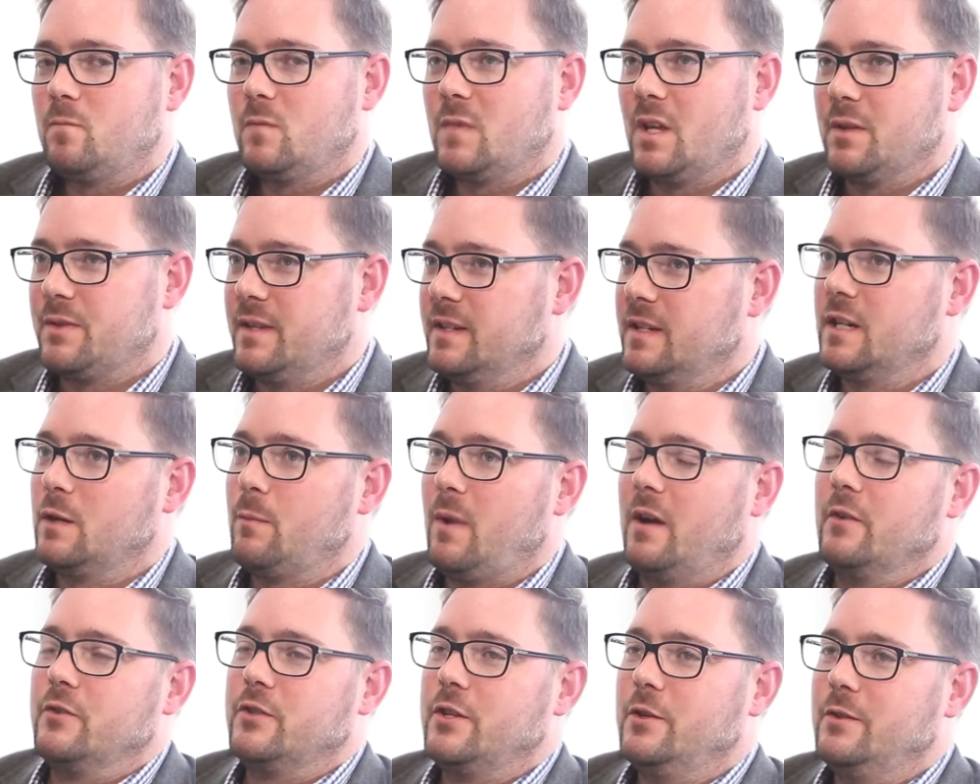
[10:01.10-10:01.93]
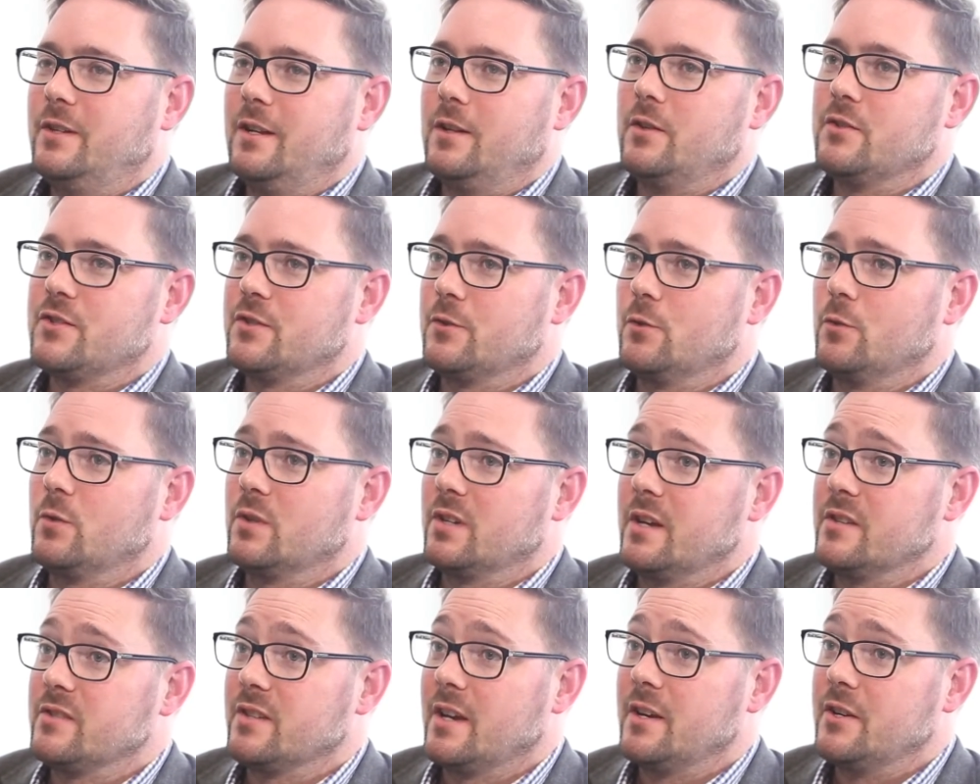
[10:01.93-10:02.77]
Thinking about Duedil as an
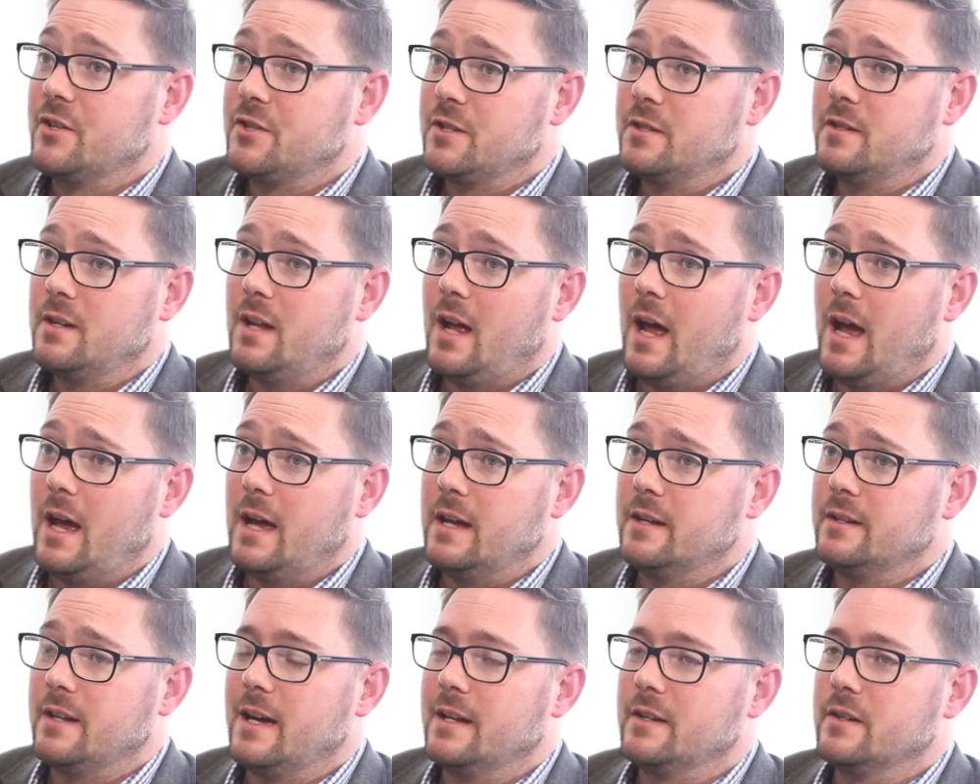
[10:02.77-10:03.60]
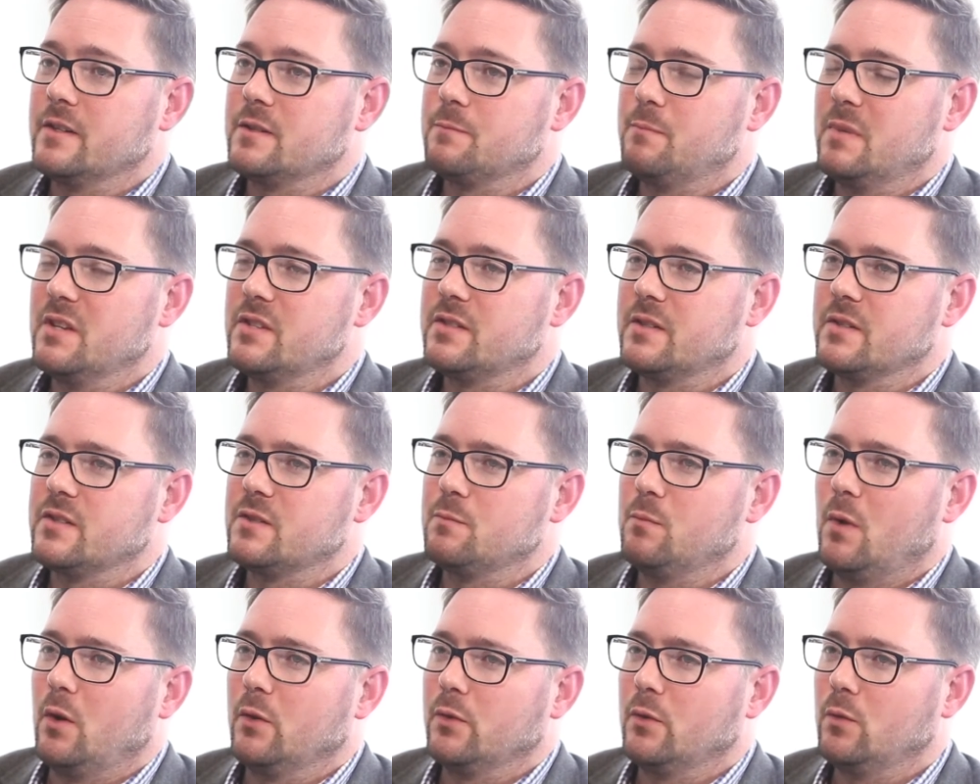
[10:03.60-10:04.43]
organisation and its business
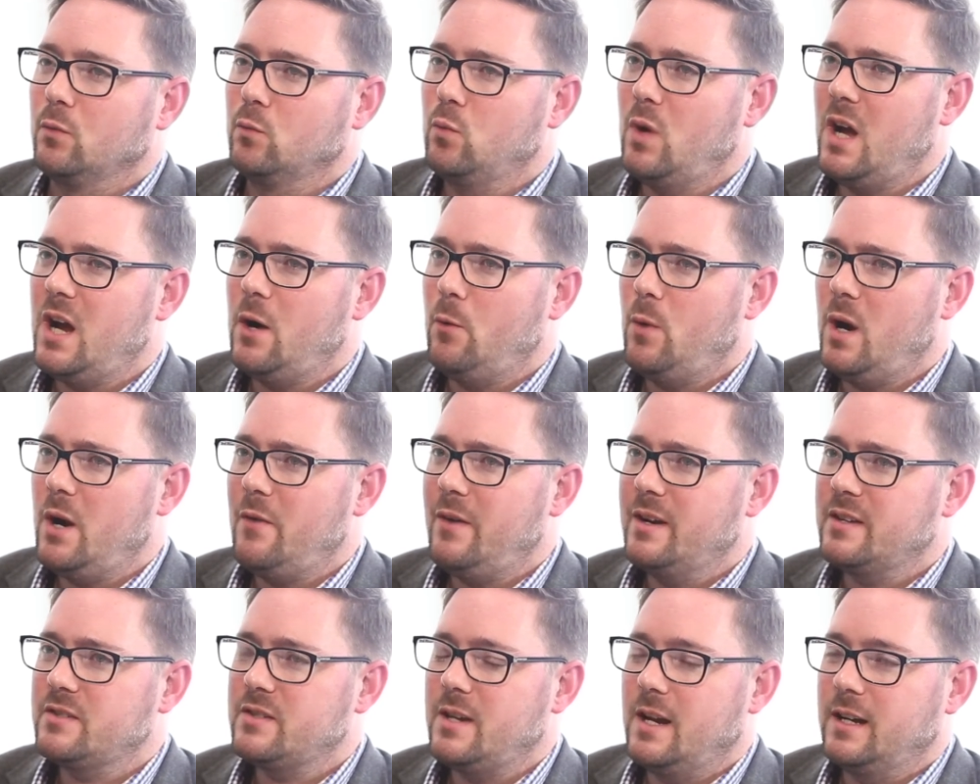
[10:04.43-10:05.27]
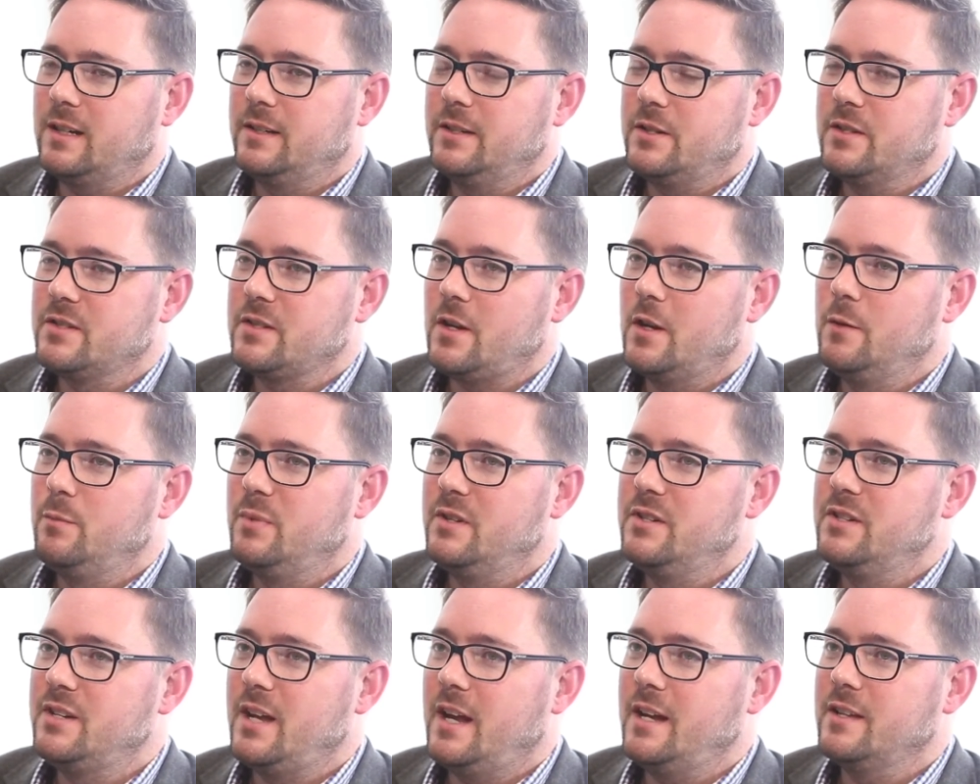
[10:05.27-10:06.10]
model, where exactly does
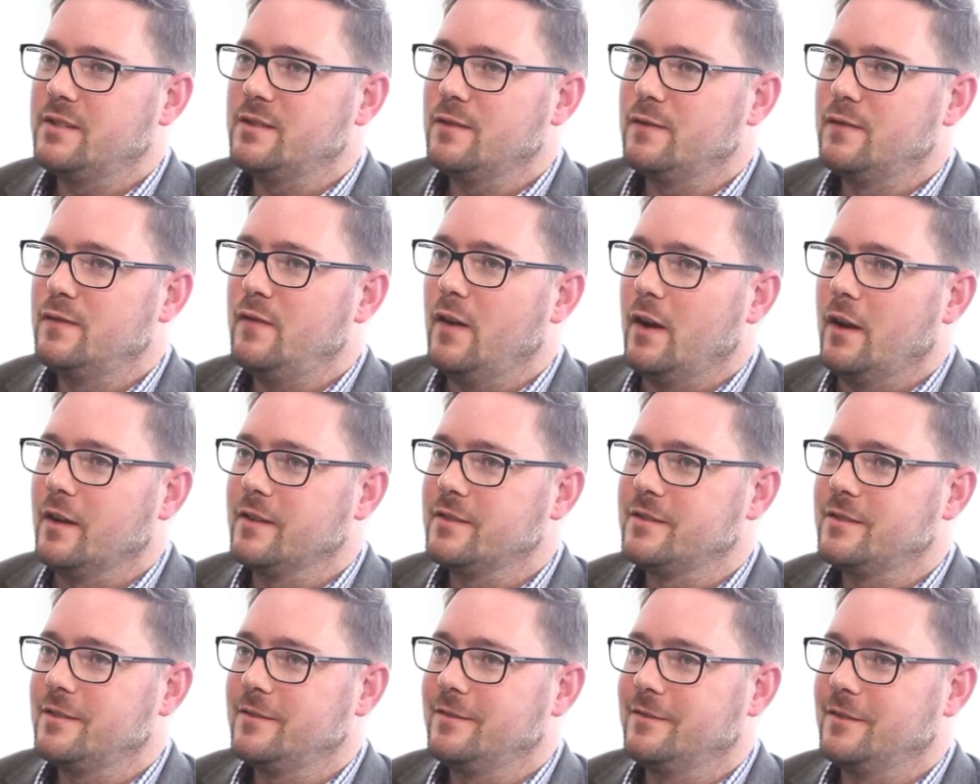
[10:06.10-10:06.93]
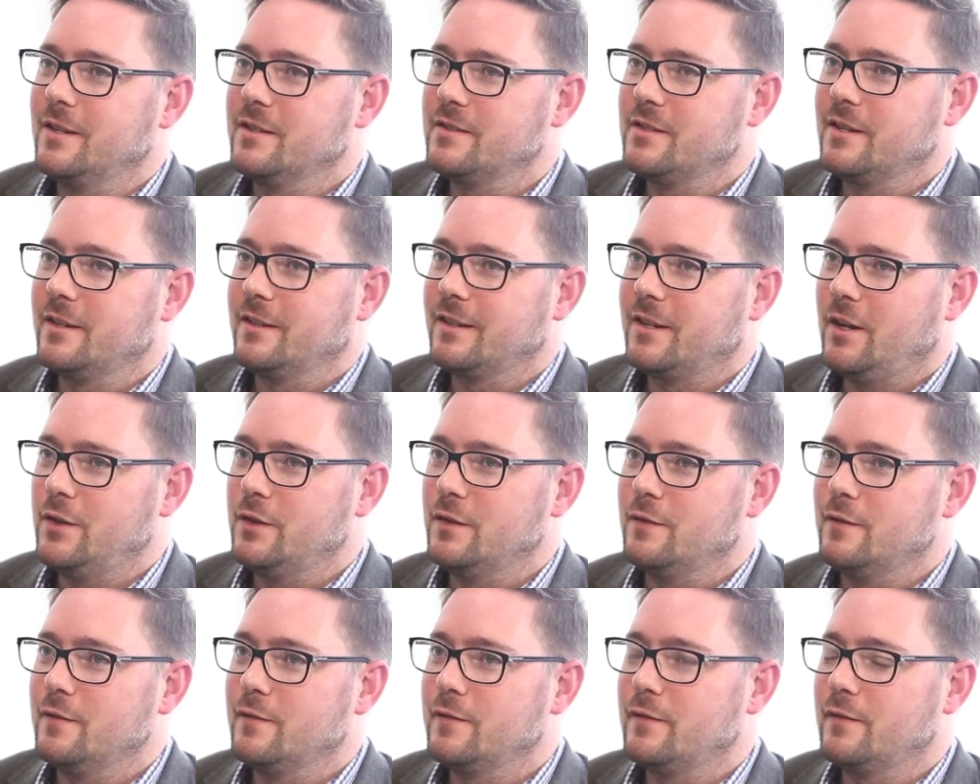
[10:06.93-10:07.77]
open data fit? Is it kind
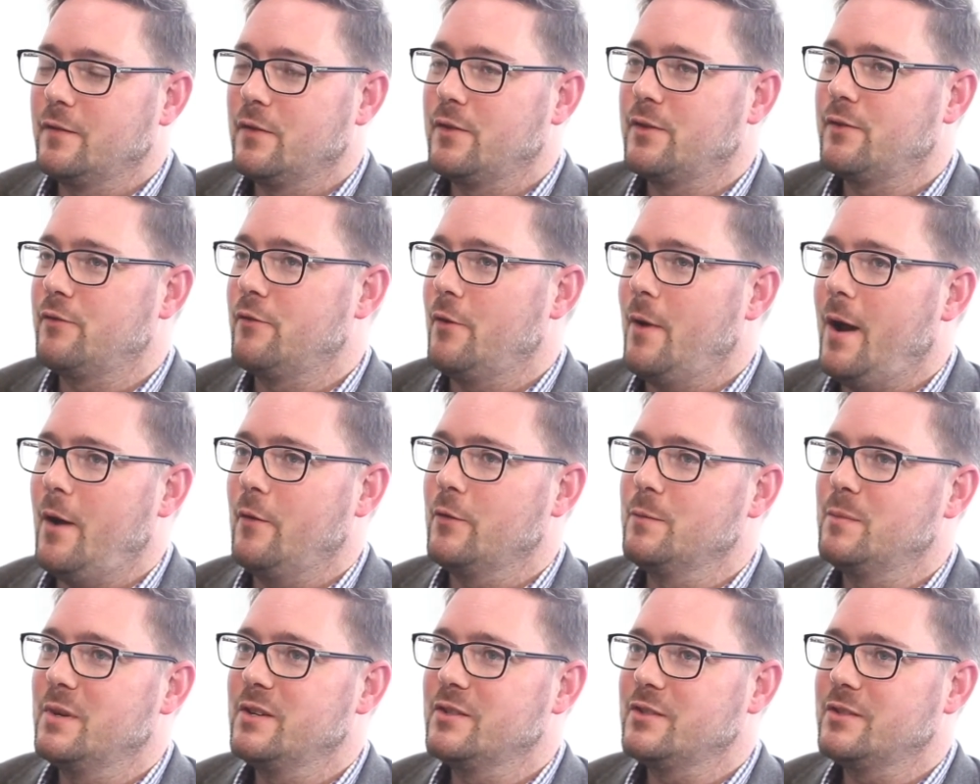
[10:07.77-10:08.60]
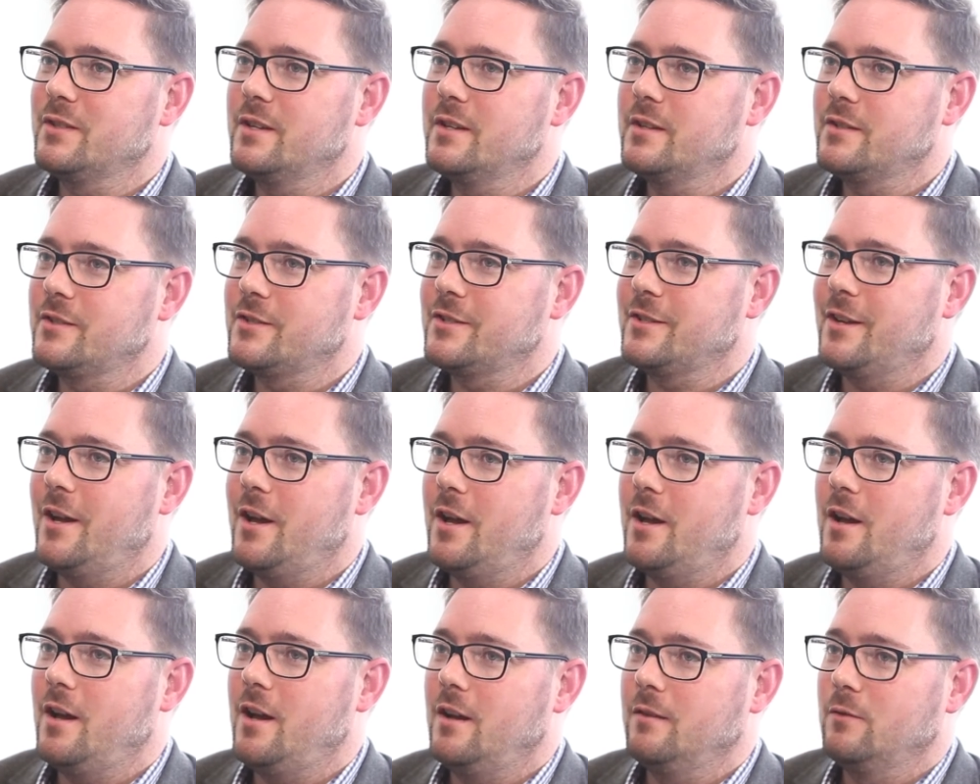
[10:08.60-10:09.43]
of throughout the business,
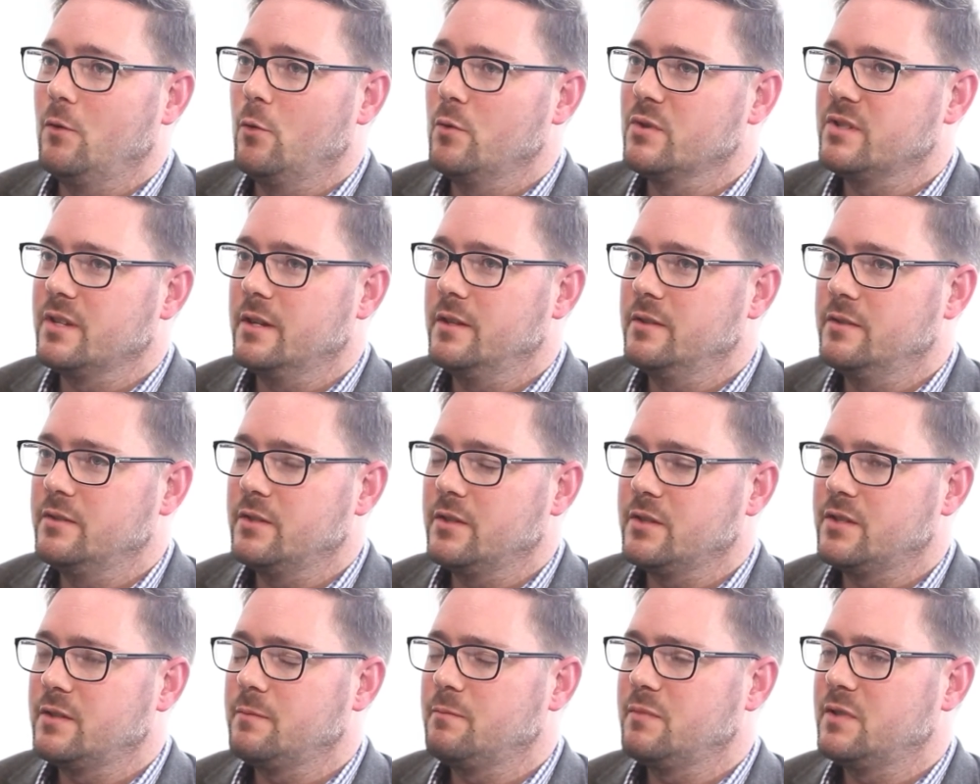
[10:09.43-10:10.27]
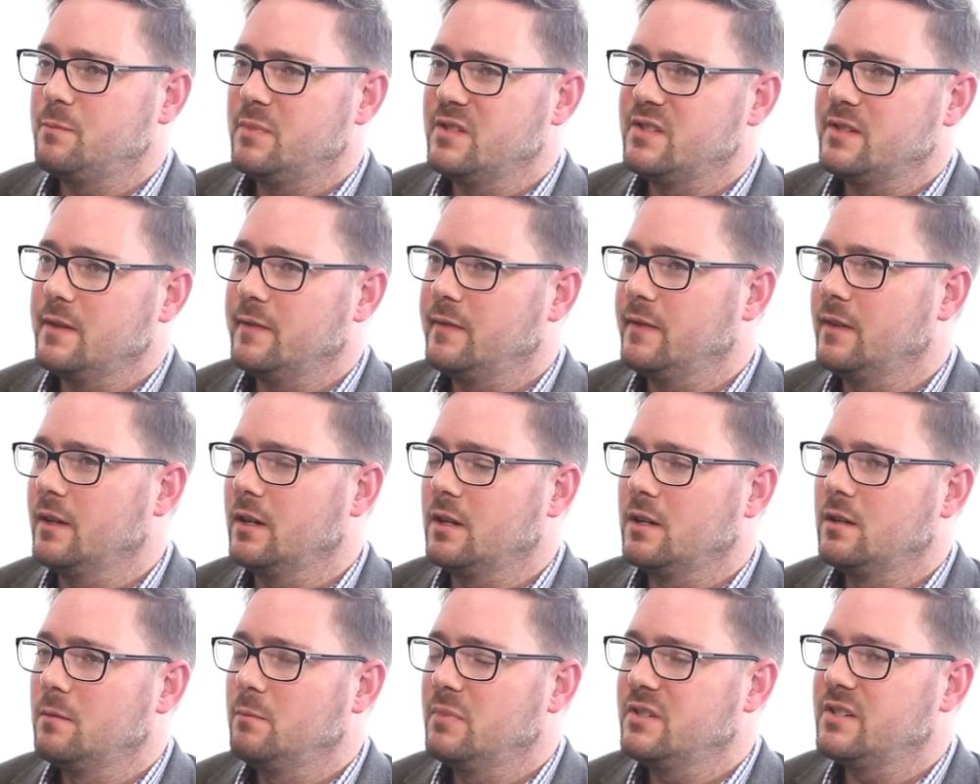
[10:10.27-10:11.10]
or is it in just
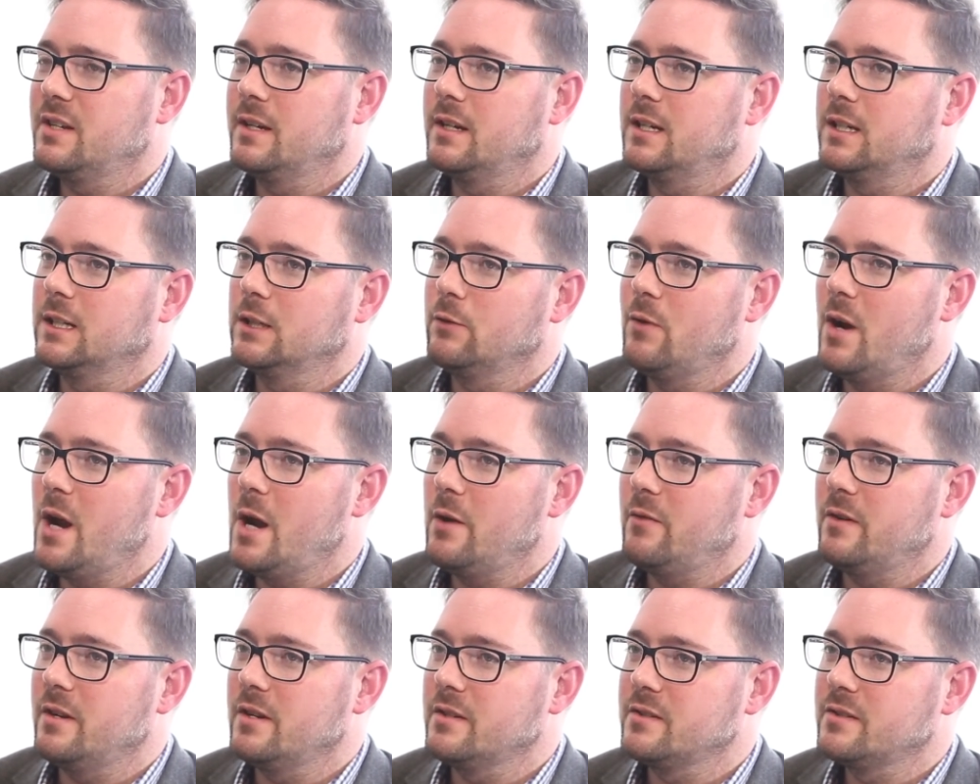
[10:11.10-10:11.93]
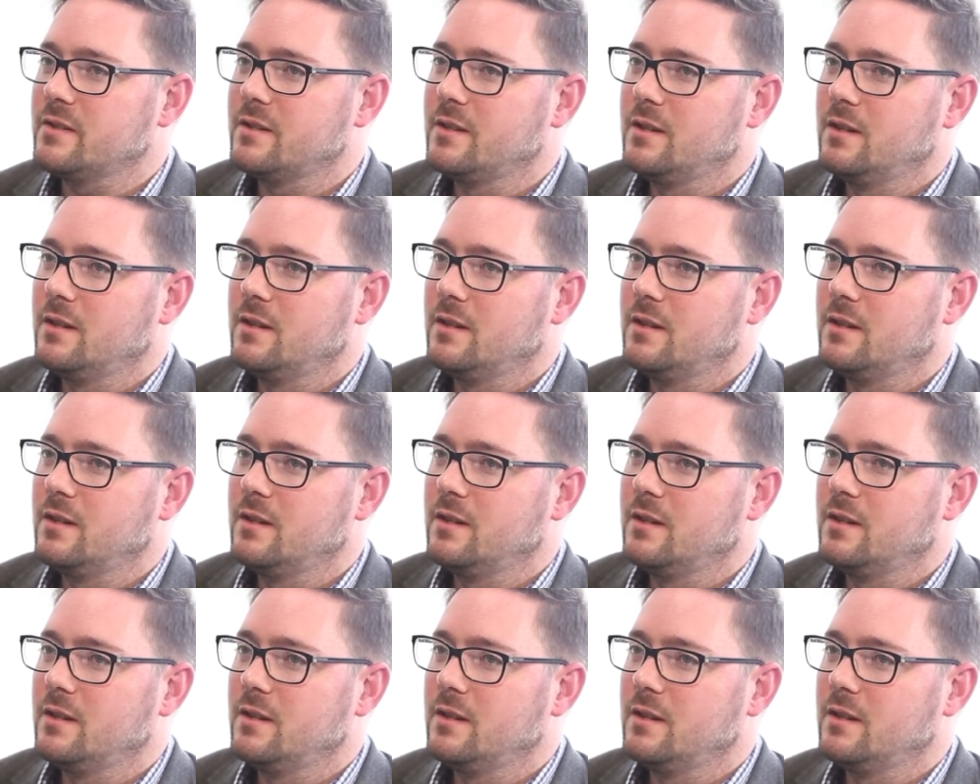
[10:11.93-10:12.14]
specific particular areas?